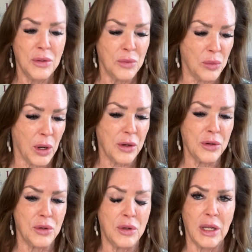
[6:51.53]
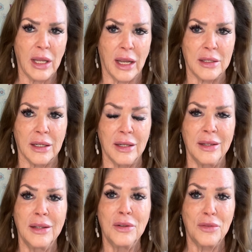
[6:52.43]
What are you collecting
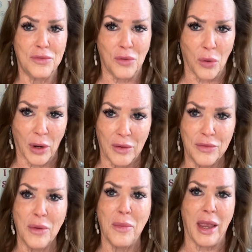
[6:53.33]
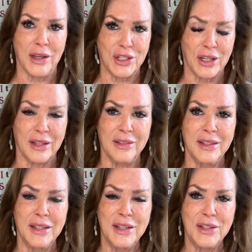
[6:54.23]
for information
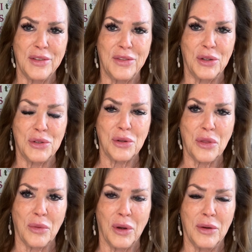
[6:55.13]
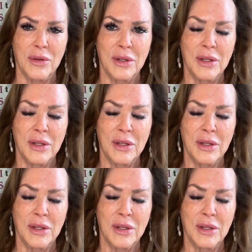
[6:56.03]
to filter through?